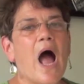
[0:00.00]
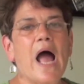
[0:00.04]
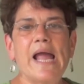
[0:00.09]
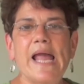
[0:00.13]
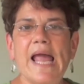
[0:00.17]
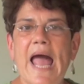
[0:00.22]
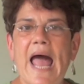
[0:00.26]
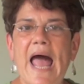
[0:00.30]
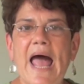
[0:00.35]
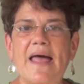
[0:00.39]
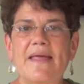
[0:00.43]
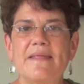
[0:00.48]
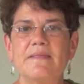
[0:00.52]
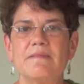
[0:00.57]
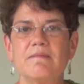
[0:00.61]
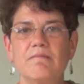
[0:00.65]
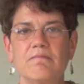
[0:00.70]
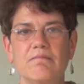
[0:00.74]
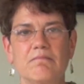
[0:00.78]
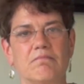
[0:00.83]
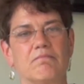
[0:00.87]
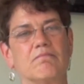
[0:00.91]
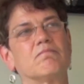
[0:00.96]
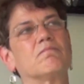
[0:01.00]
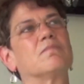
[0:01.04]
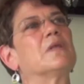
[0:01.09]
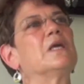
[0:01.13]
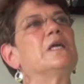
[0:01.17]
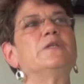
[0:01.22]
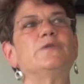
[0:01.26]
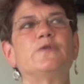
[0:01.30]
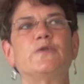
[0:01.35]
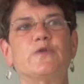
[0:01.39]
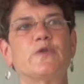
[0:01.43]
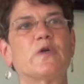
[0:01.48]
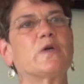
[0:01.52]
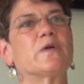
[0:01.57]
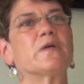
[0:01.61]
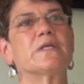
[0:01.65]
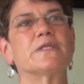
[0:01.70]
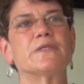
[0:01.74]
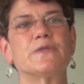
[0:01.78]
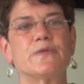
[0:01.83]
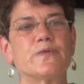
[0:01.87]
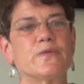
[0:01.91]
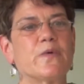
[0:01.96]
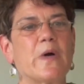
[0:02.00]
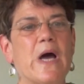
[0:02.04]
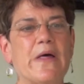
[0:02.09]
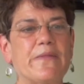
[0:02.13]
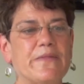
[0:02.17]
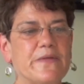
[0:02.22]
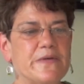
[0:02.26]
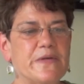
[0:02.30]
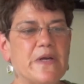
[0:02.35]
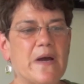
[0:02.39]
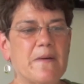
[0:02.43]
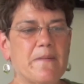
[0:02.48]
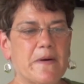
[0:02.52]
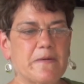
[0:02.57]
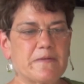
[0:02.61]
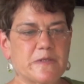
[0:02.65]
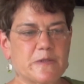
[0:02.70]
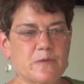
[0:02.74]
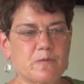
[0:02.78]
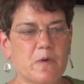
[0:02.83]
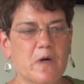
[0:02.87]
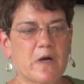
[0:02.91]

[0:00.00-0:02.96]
I had insurance throughout the time I was